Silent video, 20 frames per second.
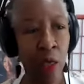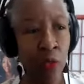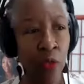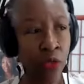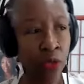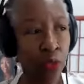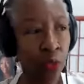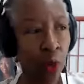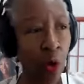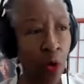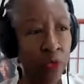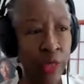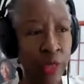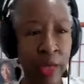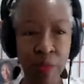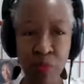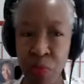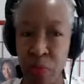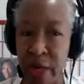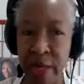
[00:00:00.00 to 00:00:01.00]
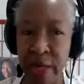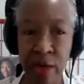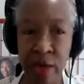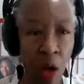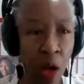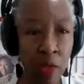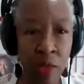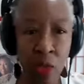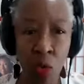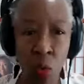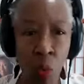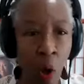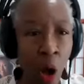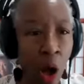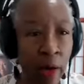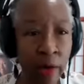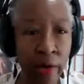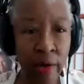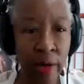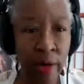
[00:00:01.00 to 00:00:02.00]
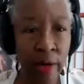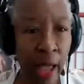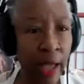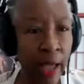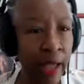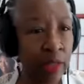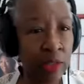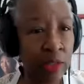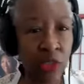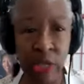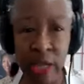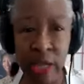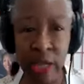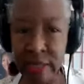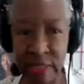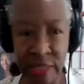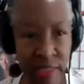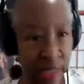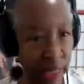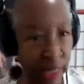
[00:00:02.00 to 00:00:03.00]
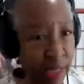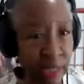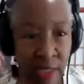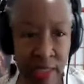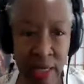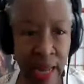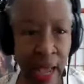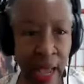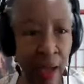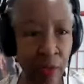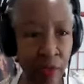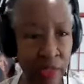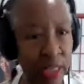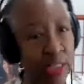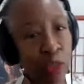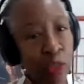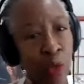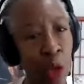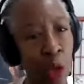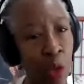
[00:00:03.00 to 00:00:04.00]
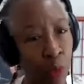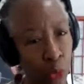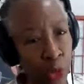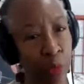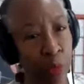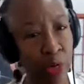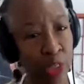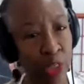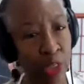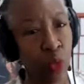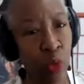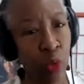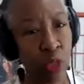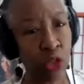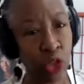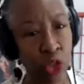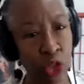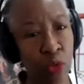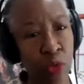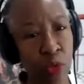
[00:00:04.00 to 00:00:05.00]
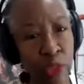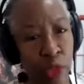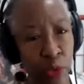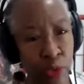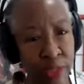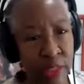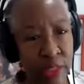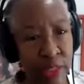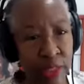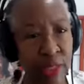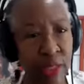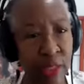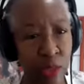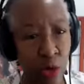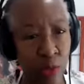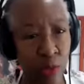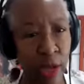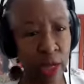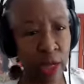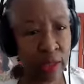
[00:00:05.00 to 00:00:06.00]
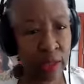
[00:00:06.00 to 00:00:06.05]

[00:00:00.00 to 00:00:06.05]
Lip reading: throw that bread on the water and test it out. That's pretty much what you and Chris did, correct?